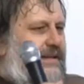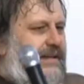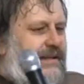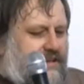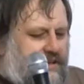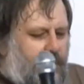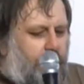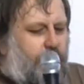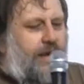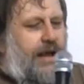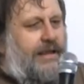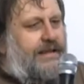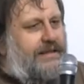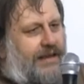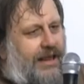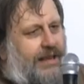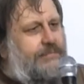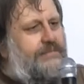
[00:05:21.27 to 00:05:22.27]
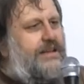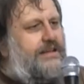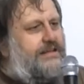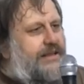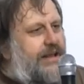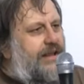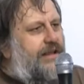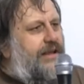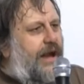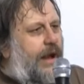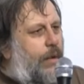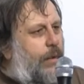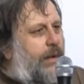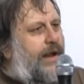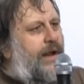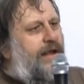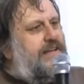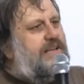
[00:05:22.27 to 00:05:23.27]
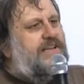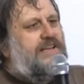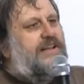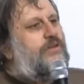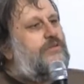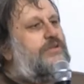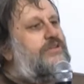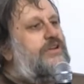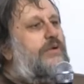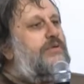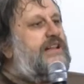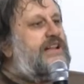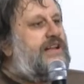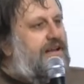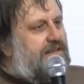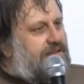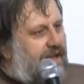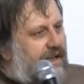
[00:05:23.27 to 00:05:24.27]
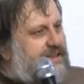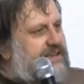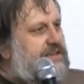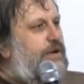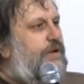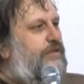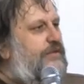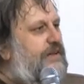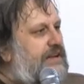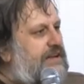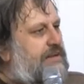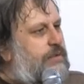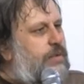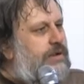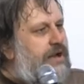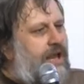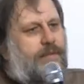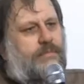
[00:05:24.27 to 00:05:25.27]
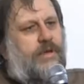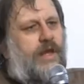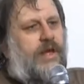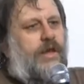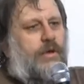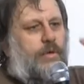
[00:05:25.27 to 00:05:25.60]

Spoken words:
So I claim that our answer to those catastrophes who try